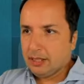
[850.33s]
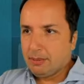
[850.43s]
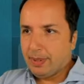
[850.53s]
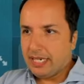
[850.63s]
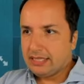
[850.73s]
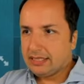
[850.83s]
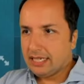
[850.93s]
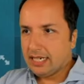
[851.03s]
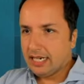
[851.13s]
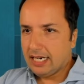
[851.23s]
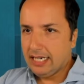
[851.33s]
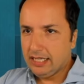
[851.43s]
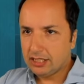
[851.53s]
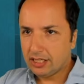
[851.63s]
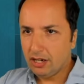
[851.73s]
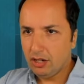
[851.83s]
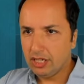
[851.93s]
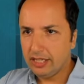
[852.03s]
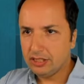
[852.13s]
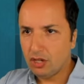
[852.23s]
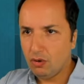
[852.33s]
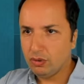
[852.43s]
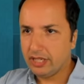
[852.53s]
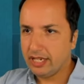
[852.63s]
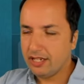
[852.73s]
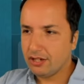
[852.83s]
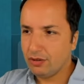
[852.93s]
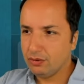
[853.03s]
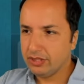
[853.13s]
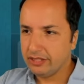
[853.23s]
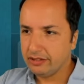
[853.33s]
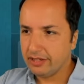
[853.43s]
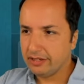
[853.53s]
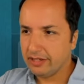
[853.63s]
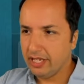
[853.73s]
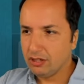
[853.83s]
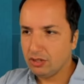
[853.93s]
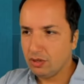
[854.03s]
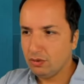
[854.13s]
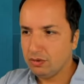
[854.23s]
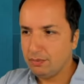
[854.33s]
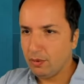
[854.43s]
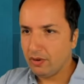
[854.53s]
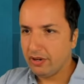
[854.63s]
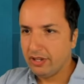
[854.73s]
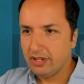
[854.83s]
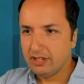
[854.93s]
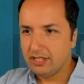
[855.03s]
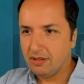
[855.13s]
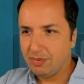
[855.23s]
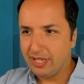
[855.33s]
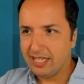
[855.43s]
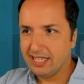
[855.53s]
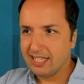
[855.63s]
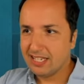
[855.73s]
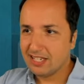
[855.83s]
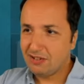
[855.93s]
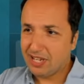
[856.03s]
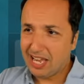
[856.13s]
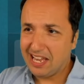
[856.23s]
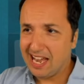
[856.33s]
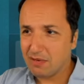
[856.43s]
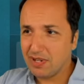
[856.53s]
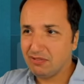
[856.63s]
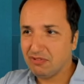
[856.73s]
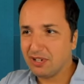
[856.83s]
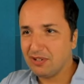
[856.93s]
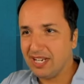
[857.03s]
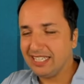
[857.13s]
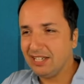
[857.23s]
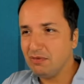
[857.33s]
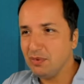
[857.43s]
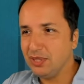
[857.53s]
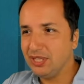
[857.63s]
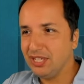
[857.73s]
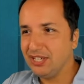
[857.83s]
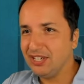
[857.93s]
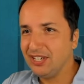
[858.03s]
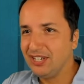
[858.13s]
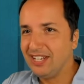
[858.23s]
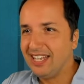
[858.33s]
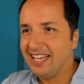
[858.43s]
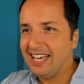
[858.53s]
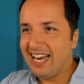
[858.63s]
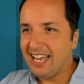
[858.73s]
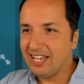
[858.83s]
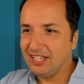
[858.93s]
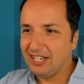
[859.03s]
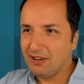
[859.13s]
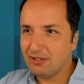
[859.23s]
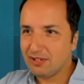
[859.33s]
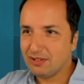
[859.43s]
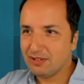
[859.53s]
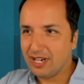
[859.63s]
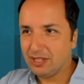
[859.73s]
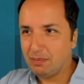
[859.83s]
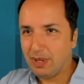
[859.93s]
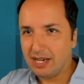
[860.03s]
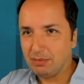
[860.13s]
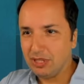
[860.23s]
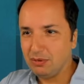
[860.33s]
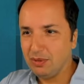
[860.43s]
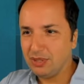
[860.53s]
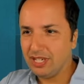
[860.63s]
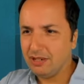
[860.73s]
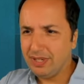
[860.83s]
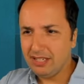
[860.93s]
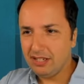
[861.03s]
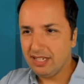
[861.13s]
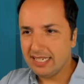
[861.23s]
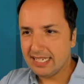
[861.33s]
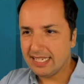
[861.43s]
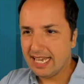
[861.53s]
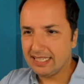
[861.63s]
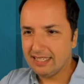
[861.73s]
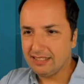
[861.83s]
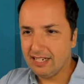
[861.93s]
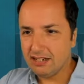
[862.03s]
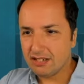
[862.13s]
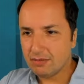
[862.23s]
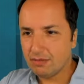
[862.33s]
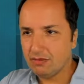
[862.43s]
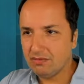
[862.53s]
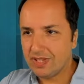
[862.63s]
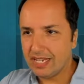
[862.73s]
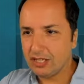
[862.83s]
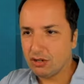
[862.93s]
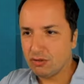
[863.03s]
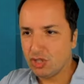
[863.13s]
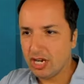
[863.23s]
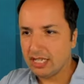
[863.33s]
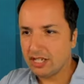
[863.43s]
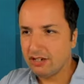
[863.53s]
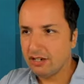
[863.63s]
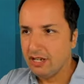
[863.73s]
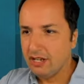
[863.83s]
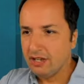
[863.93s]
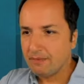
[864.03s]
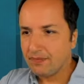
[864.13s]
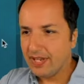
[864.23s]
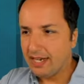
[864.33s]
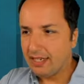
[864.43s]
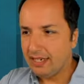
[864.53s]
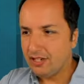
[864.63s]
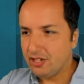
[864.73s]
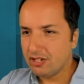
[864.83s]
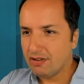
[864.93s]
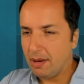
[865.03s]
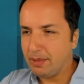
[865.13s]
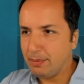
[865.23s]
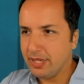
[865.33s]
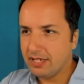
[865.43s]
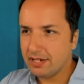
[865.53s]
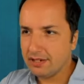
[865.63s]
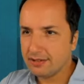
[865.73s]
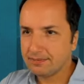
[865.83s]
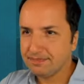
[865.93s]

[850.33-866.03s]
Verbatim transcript: But he's holding. He's holding. He could hold more than playing this. Okay, I went for collecting wood here. And I could also try to pick up the rook here. But as I said, there are some tactical shots here. Let's just grab the piece here.